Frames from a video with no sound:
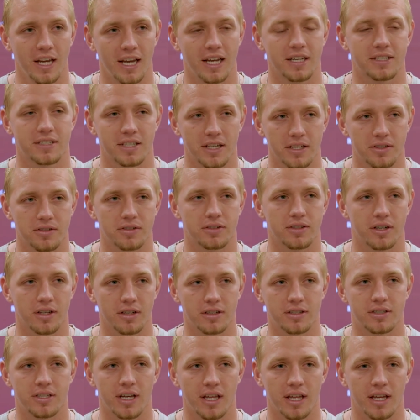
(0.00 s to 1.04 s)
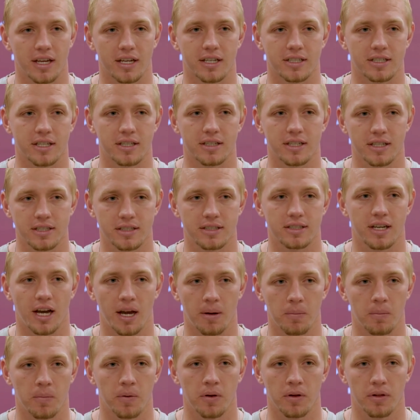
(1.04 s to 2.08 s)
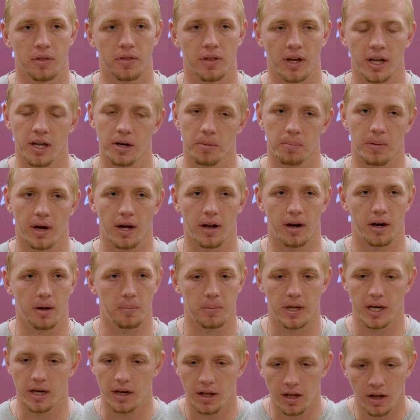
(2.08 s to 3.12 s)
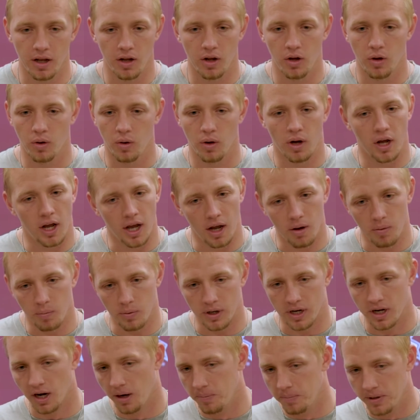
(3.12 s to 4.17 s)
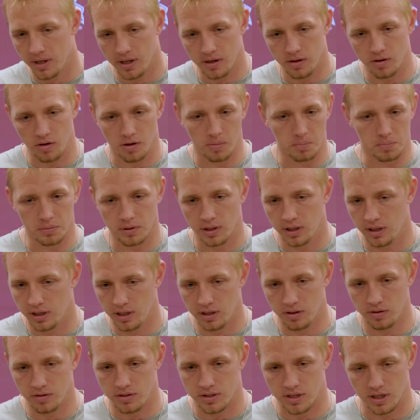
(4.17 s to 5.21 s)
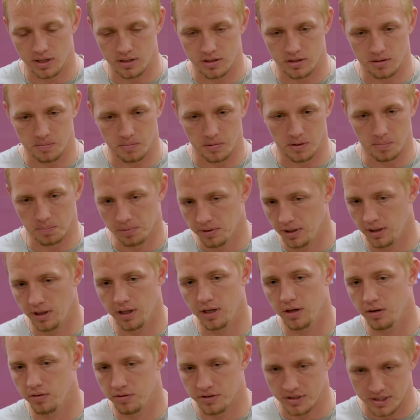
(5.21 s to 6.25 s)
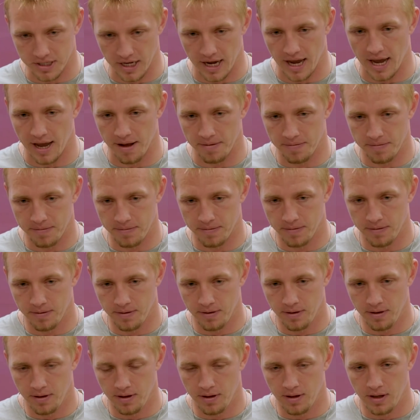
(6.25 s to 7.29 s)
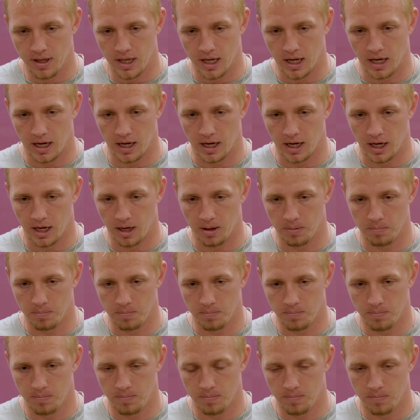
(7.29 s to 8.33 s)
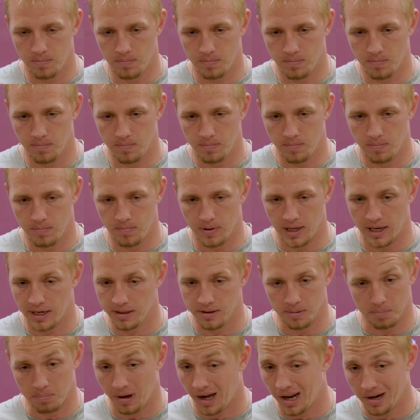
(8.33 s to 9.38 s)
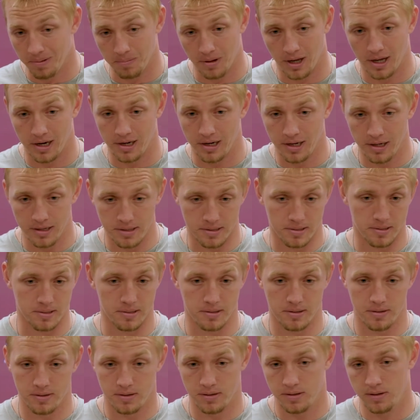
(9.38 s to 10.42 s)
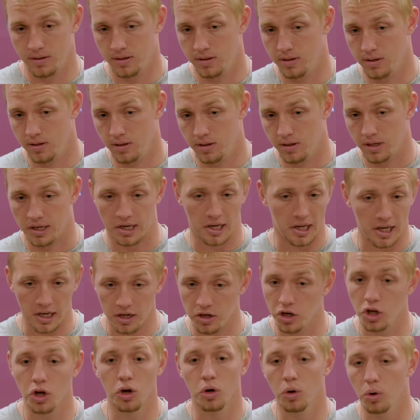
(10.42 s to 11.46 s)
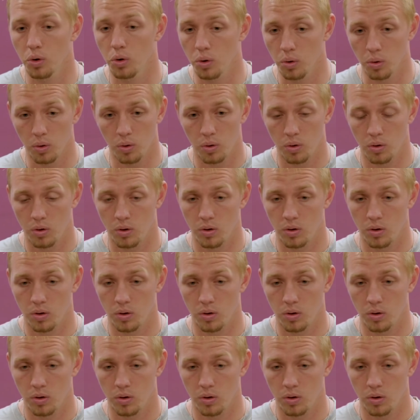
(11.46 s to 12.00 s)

it's interesting you say that, because at this time I'm really thinking about it. I mean, we come into a completely new system, completely new staff. And the bottom line is he knew